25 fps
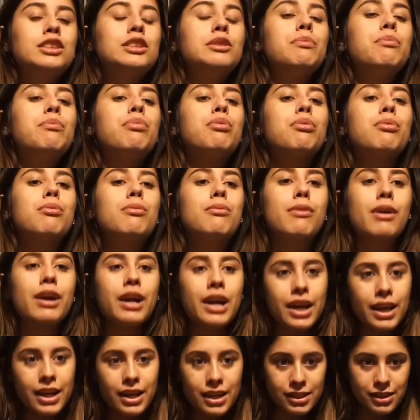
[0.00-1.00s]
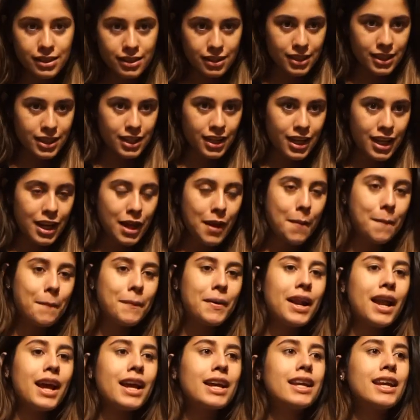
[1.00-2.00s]
depressed,
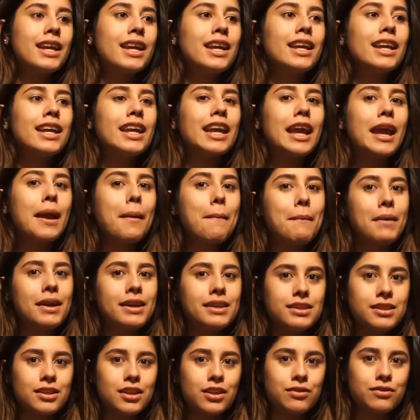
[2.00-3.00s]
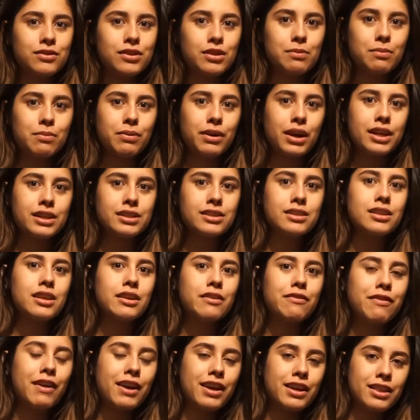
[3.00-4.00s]
but, I can get myself depressed
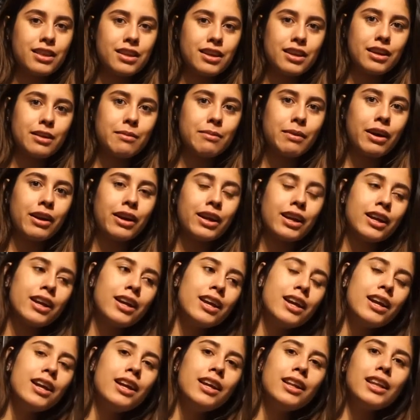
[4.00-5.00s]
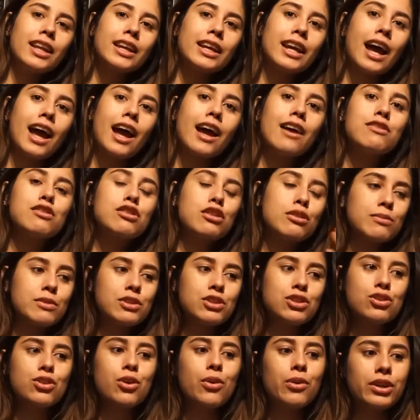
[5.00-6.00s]
if I think about it. Like I have so
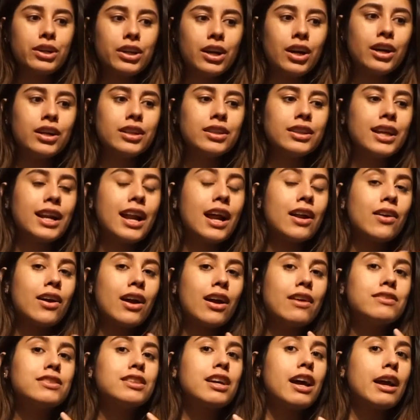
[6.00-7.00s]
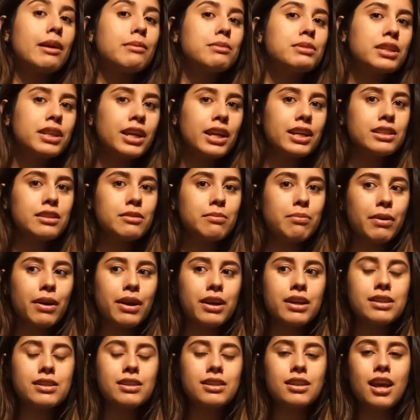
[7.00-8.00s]
much going on that I don't have time to get
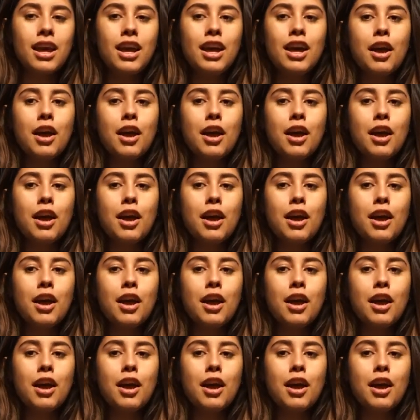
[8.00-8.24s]
depressed.